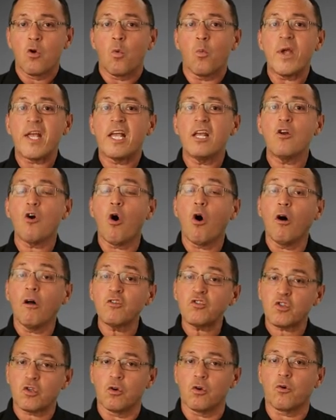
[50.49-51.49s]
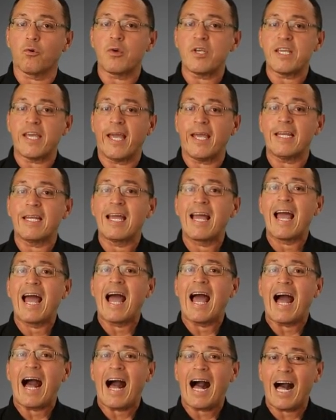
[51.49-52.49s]
we can also create
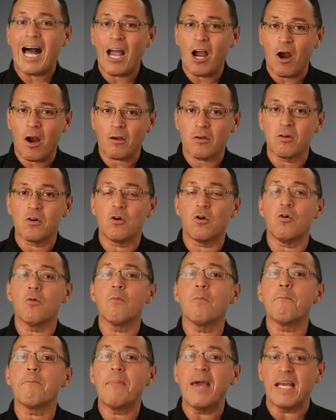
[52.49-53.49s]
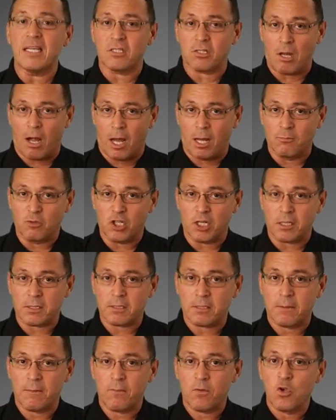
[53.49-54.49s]
hierarchical-based
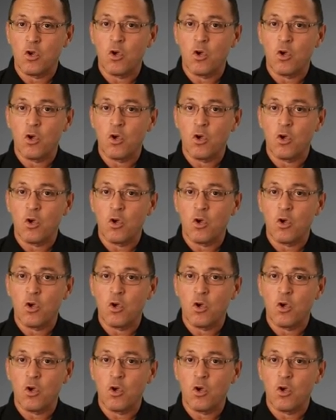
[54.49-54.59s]
objects.